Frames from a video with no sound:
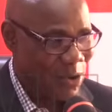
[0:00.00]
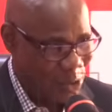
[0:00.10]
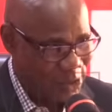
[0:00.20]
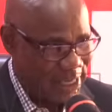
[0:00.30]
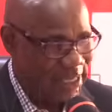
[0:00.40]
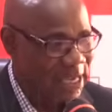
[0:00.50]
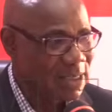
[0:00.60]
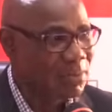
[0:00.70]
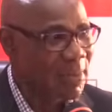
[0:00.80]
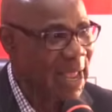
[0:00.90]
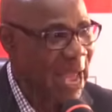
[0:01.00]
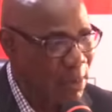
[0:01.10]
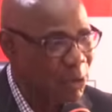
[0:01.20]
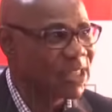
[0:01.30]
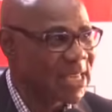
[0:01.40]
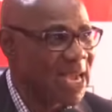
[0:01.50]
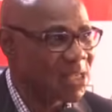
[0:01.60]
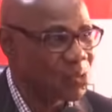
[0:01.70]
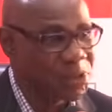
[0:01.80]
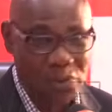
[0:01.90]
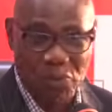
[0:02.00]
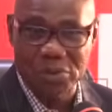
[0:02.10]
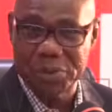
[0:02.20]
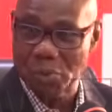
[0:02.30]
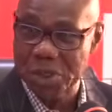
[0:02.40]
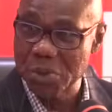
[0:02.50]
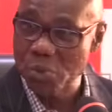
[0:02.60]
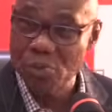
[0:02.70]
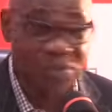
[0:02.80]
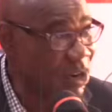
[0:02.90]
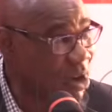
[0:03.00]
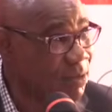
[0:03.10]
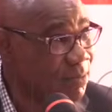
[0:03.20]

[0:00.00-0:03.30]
unaided by armored tanks with which he moves around.